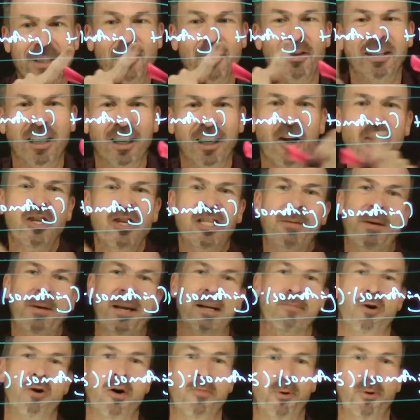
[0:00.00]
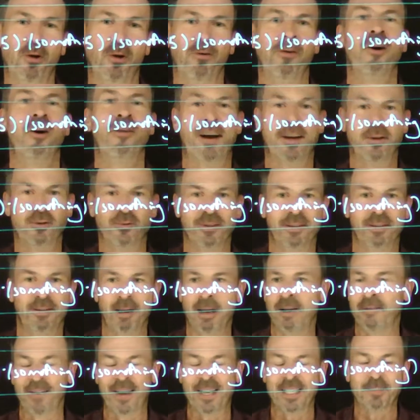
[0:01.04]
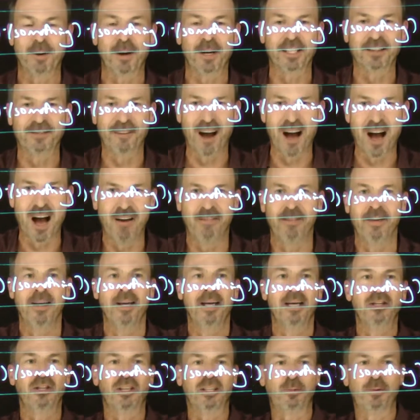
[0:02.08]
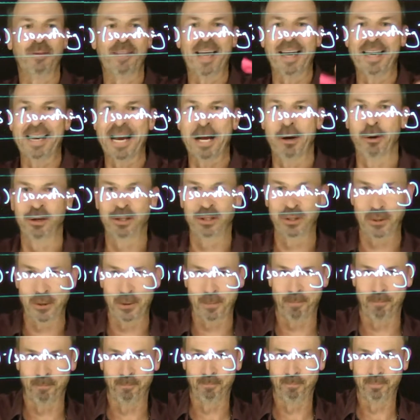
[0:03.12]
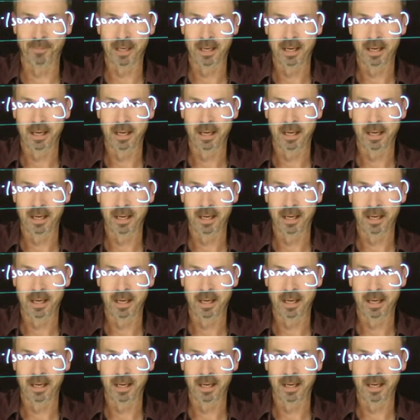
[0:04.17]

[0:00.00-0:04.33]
So it's close to being a multiple of x minus 5, just with that error term.